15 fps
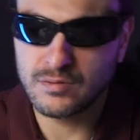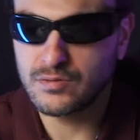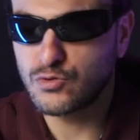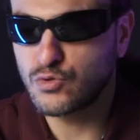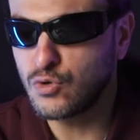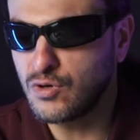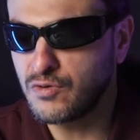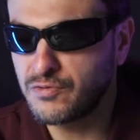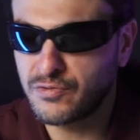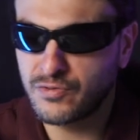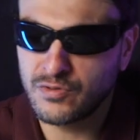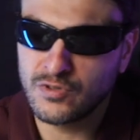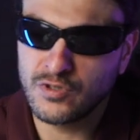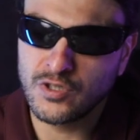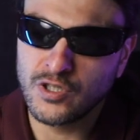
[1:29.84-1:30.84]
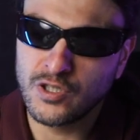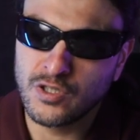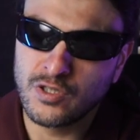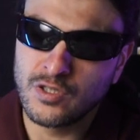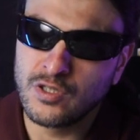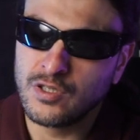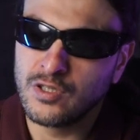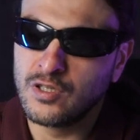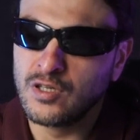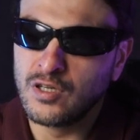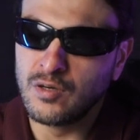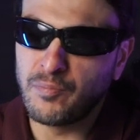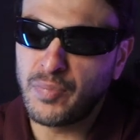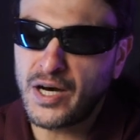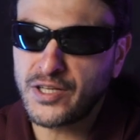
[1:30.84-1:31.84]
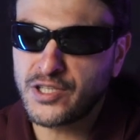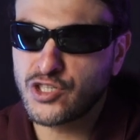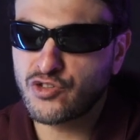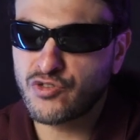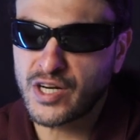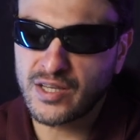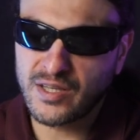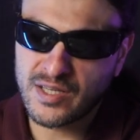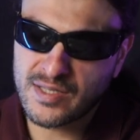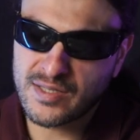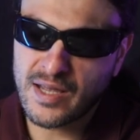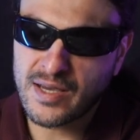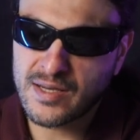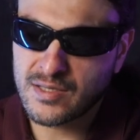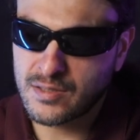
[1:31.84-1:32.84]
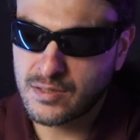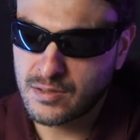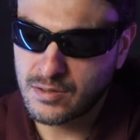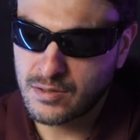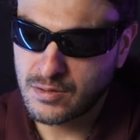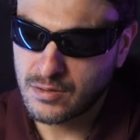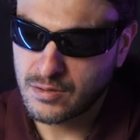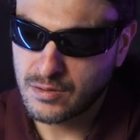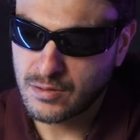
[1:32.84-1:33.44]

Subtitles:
sort of party trick these days.